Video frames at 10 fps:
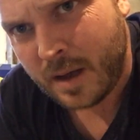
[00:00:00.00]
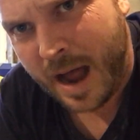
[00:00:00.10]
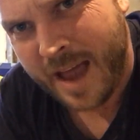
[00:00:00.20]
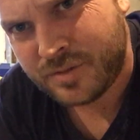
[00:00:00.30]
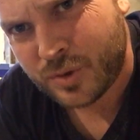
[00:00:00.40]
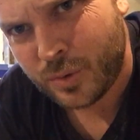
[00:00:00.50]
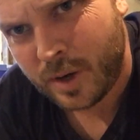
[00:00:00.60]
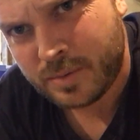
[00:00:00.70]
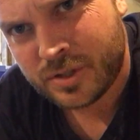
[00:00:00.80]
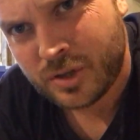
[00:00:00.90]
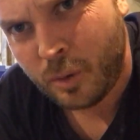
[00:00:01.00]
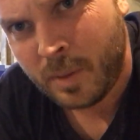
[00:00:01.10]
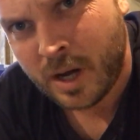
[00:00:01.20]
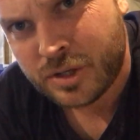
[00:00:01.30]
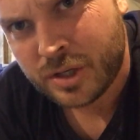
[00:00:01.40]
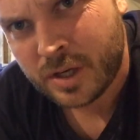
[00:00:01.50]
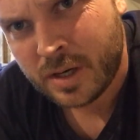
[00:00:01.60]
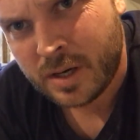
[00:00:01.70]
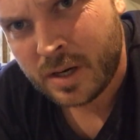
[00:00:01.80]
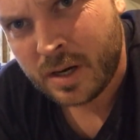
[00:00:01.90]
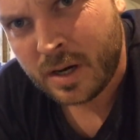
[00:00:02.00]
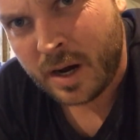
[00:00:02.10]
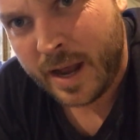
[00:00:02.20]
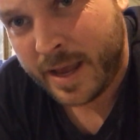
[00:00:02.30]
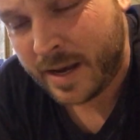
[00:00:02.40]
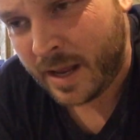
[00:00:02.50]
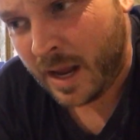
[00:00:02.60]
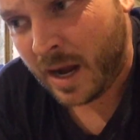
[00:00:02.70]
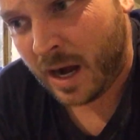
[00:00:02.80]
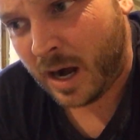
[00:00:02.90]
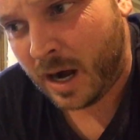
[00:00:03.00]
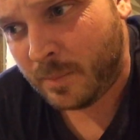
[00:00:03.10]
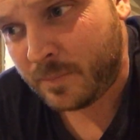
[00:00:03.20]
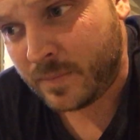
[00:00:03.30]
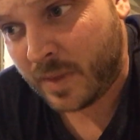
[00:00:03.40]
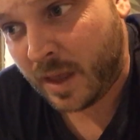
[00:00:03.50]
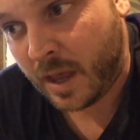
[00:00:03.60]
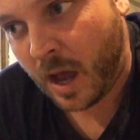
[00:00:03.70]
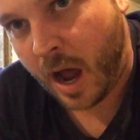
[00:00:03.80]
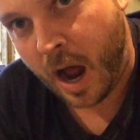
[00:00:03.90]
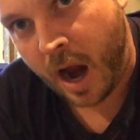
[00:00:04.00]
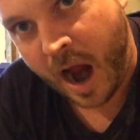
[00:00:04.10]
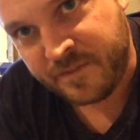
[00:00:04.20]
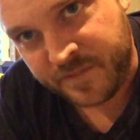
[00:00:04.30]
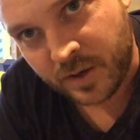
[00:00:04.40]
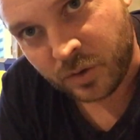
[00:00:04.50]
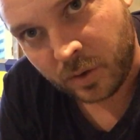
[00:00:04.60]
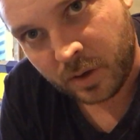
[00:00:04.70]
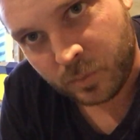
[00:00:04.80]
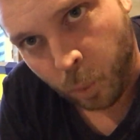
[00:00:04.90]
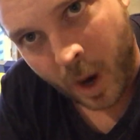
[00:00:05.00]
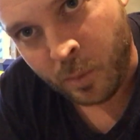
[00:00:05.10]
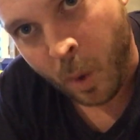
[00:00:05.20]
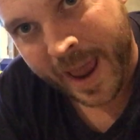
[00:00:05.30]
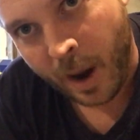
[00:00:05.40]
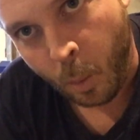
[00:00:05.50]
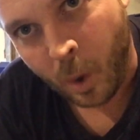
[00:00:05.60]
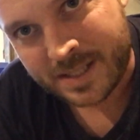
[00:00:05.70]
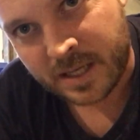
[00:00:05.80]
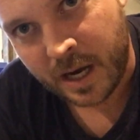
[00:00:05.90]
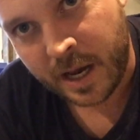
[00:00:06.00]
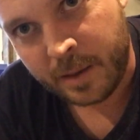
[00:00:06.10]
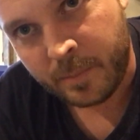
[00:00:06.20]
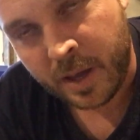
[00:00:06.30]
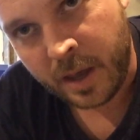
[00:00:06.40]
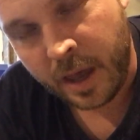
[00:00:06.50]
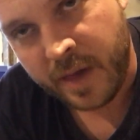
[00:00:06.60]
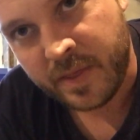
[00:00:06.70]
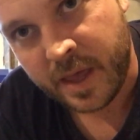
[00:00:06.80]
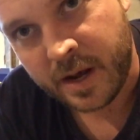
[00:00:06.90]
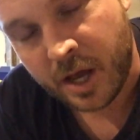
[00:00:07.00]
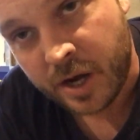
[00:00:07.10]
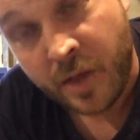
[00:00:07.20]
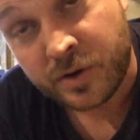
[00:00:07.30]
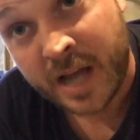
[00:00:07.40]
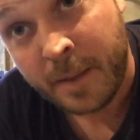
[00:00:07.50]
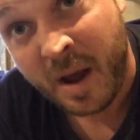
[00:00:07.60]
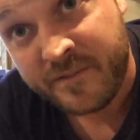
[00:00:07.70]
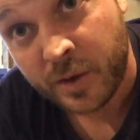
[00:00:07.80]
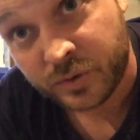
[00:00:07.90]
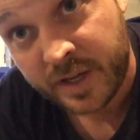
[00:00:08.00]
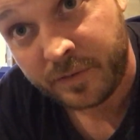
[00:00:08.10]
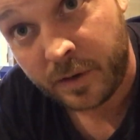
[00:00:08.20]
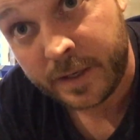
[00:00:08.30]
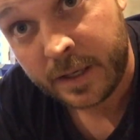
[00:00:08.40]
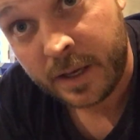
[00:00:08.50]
I have screwed up so much. And um, I feel one way at one time, and then another time I feel different.